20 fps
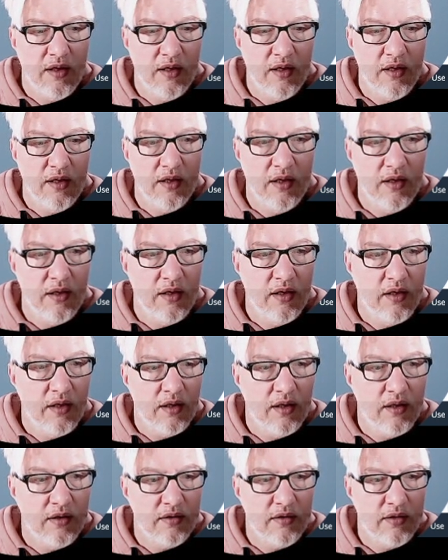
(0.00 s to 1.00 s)

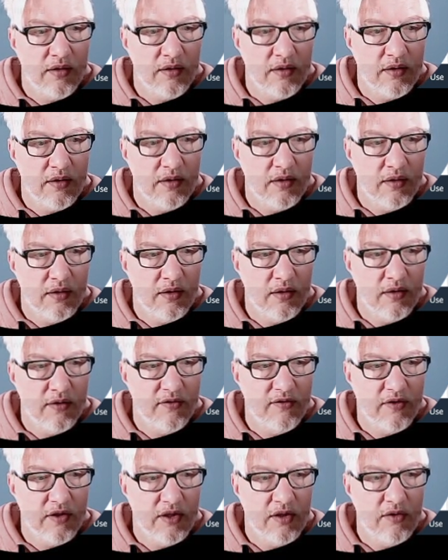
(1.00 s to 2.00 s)
uh, da, da,
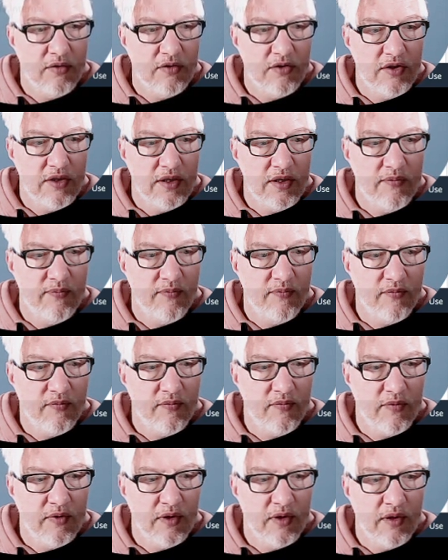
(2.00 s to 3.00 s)
da, security.
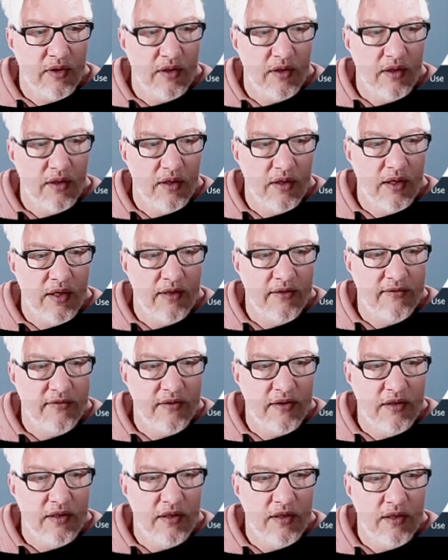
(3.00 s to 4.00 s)
I
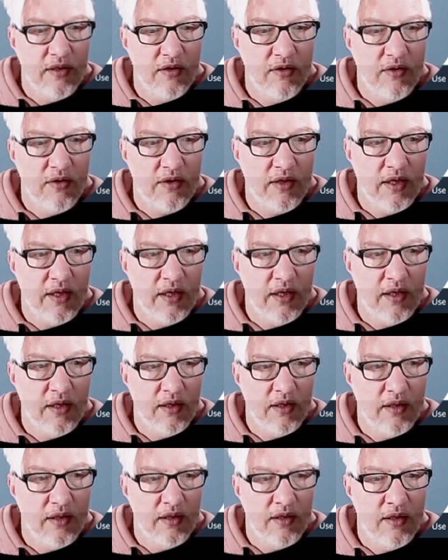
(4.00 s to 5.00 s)
see here, okay,
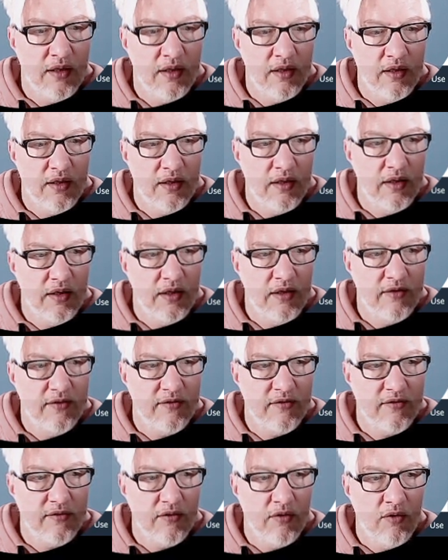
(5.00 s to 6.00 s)

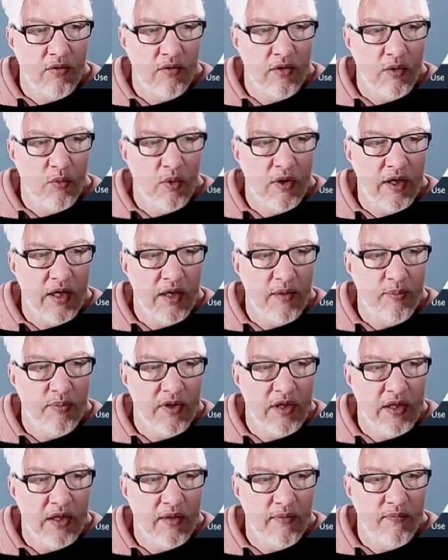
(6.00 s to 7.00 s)
it's only one
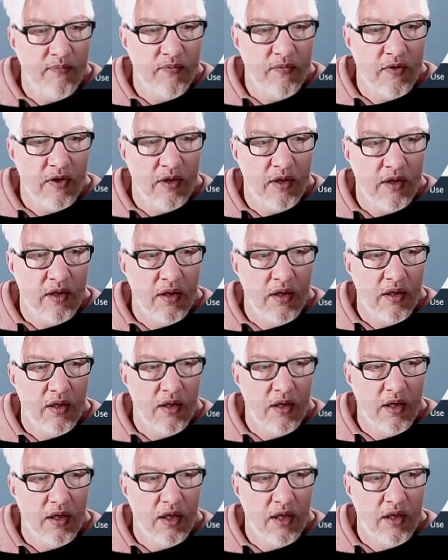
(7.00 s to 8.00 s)
IP.
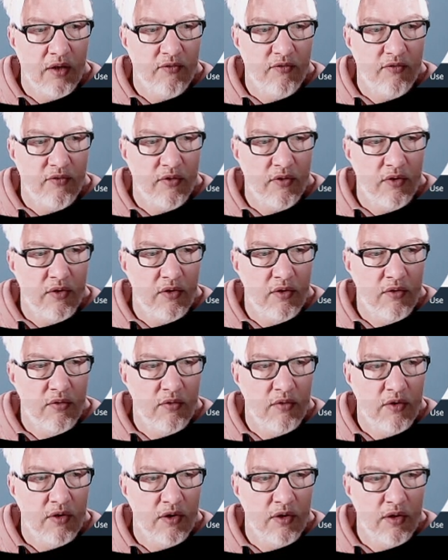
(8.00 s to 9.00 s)
And for
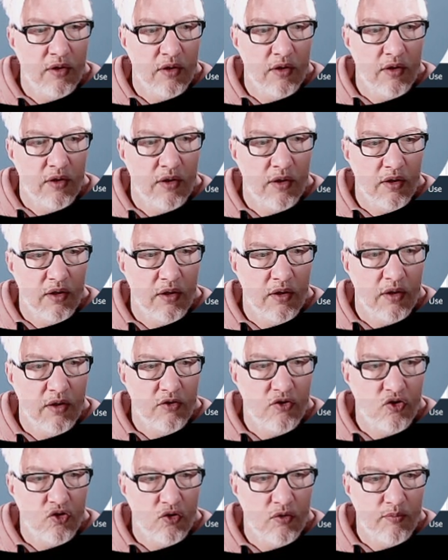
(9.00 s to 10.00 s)
Luke,
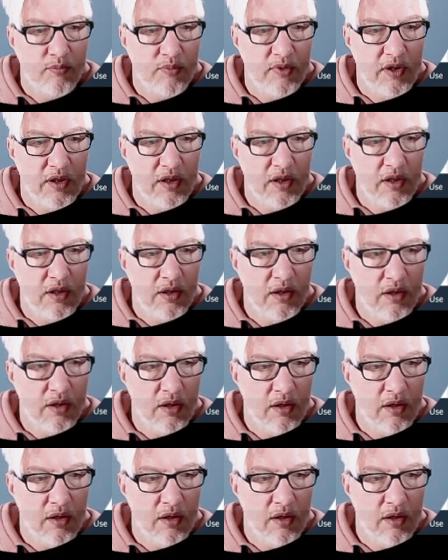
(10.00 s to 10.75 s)
it should be